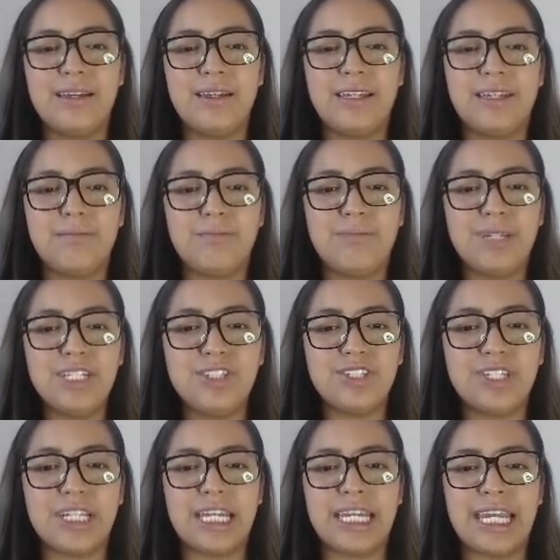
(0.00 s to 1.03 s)

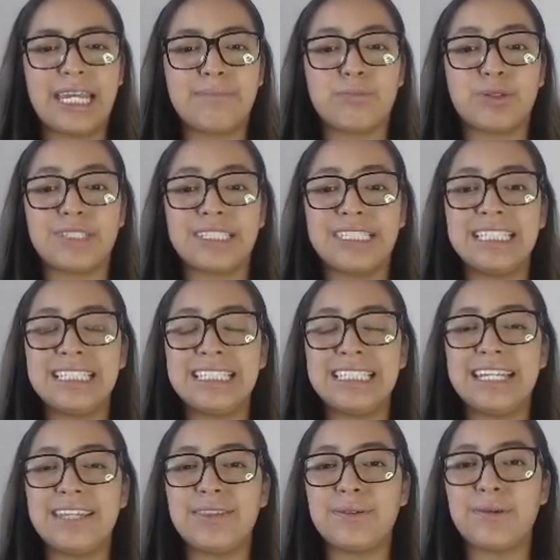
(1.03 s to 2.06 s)
Michigan, April
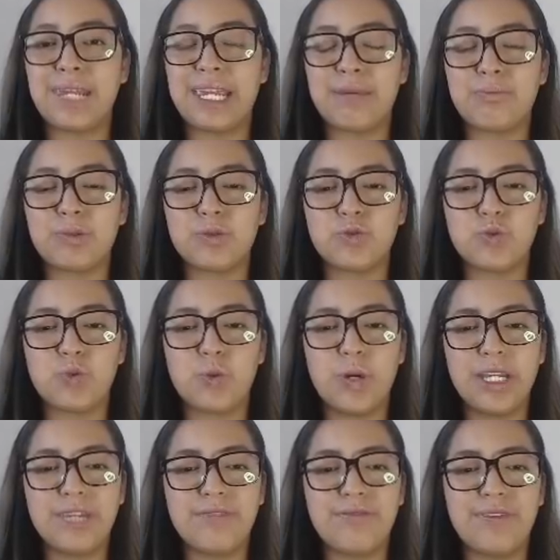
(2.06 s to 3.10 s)
16th through April
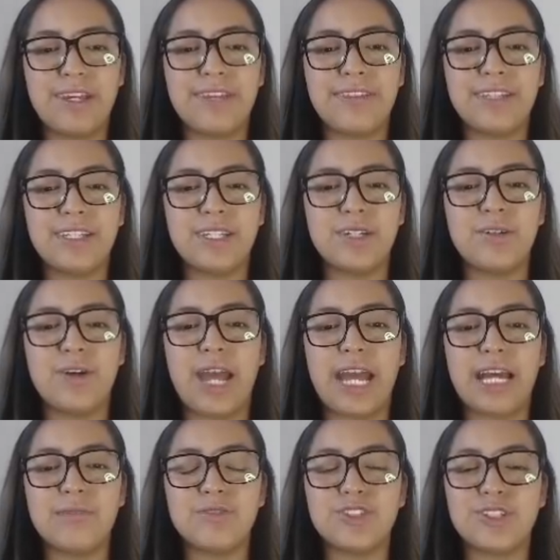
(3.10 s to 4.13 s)
25th, New
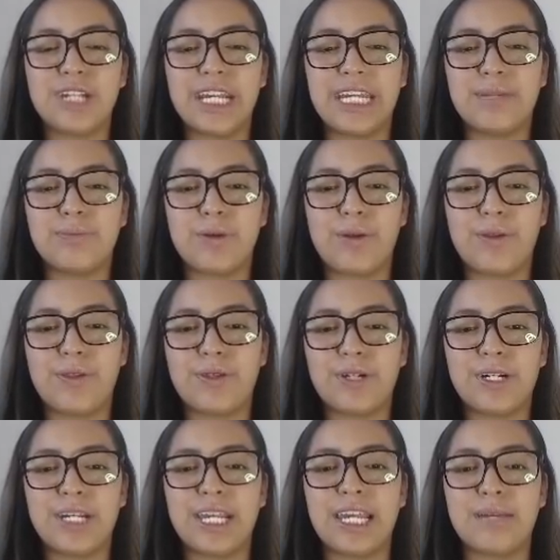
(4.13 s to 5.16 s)
Hampshire, April
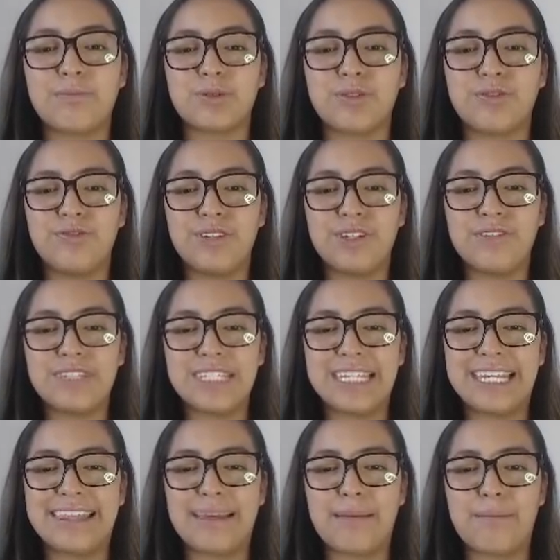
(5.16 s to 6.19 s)
3rd, April
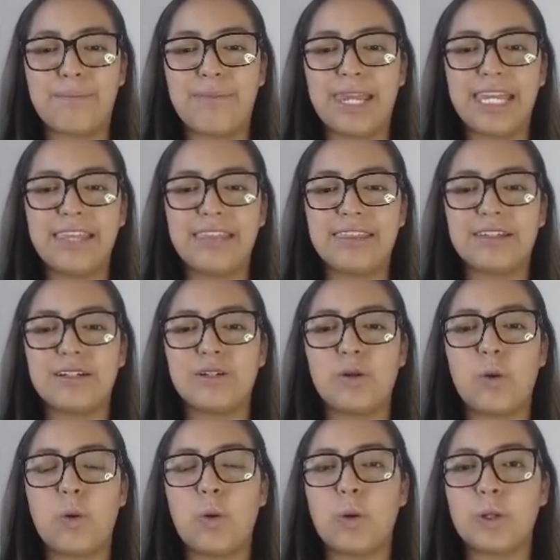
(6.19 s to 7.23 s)
15th, May 3rd,
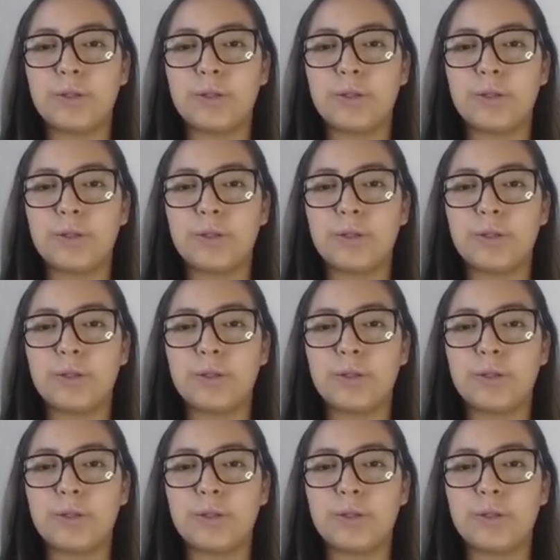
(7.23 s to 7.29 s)
or